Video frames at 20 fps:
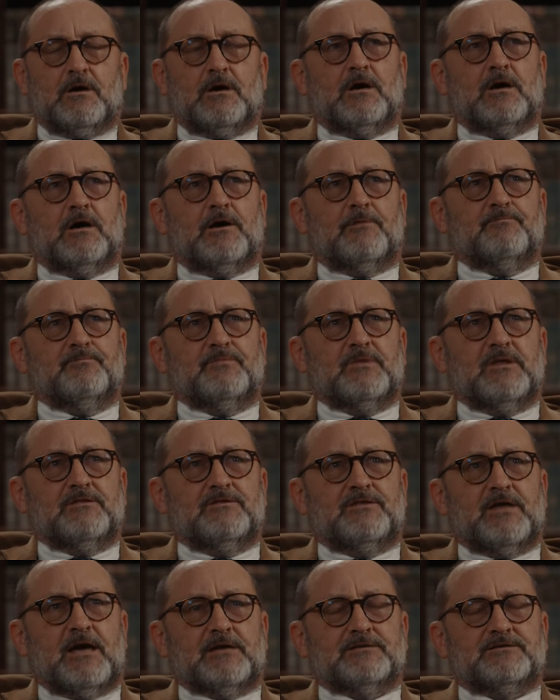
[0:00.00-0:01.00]

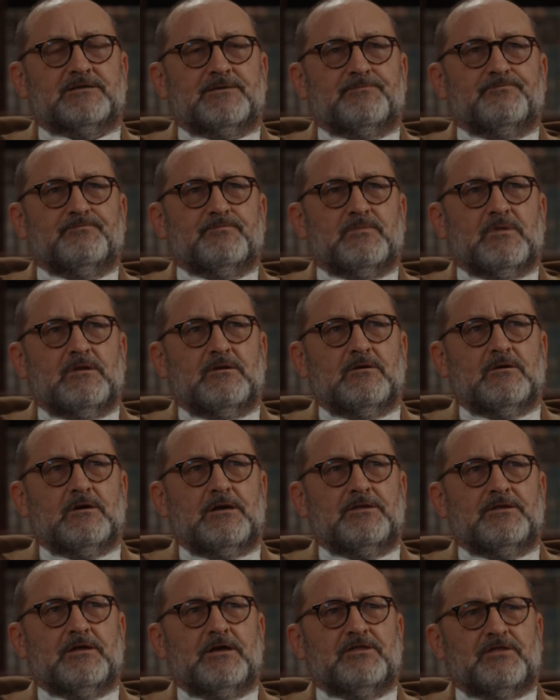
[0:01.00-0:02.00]
that
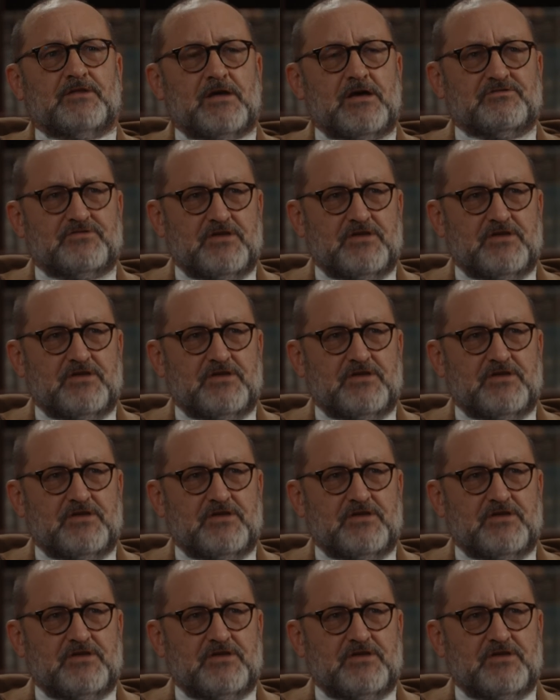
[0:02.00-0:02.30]
I